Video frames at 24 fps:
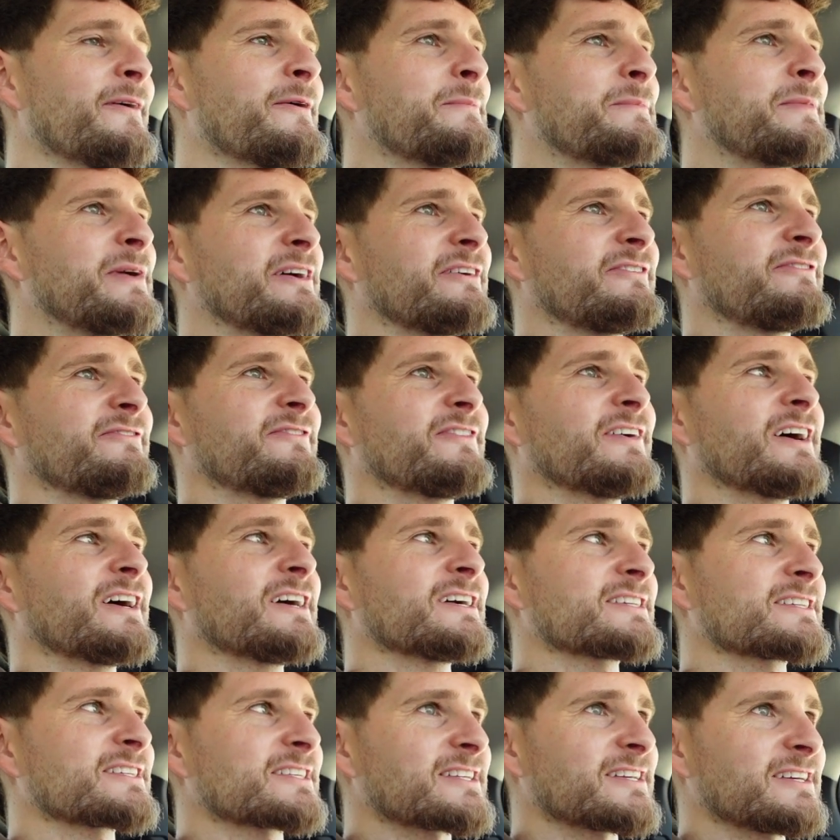my
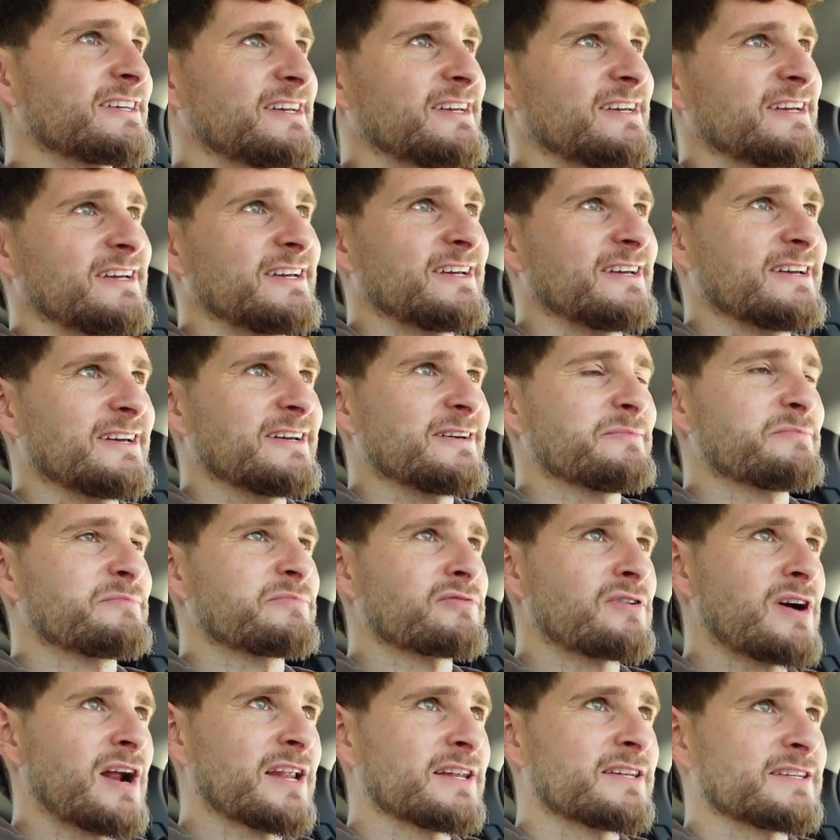first
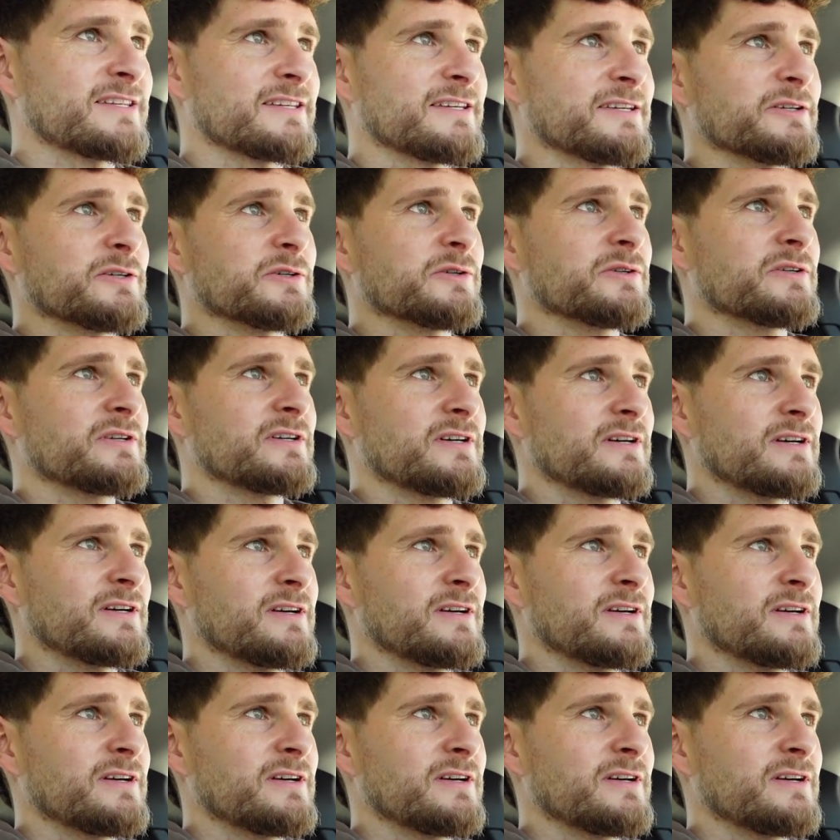brand deal